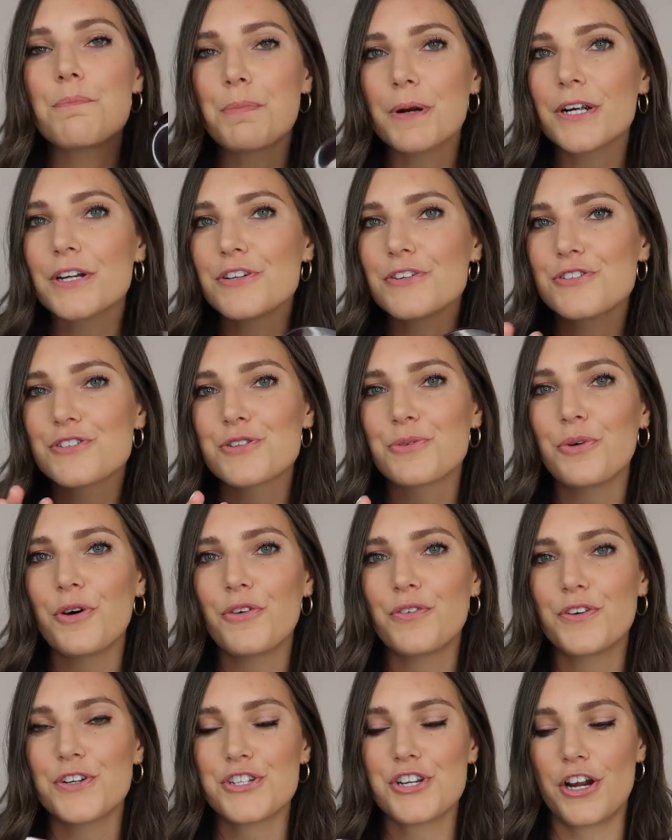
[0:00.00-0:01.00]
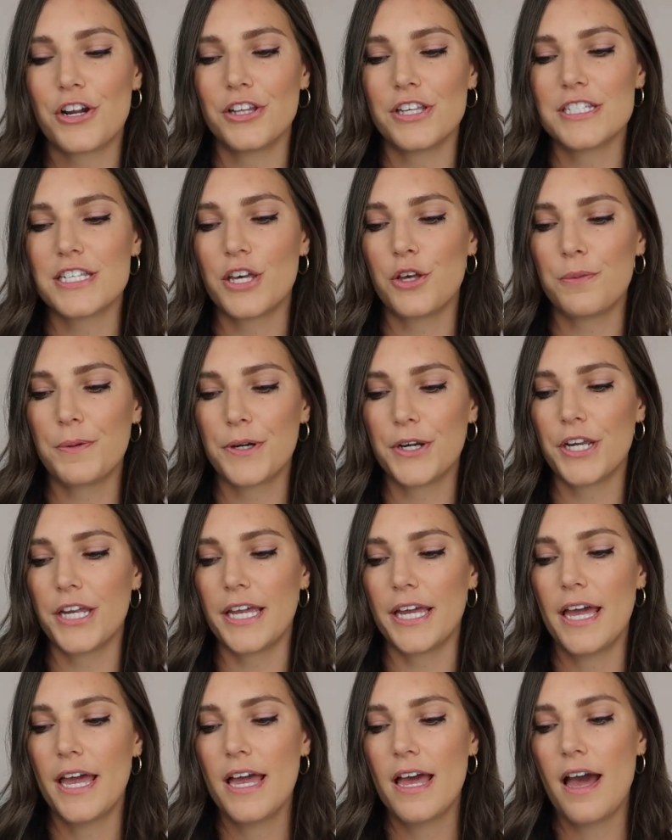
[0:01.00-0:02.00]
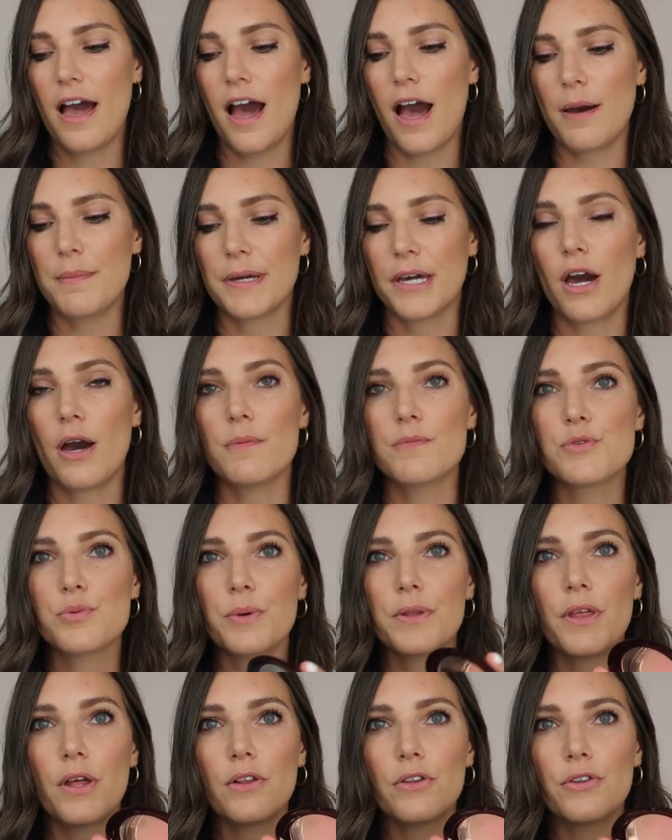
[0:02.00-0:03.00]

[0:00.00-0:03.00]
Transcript: per usual for Charlotte Tilbury. It comes with a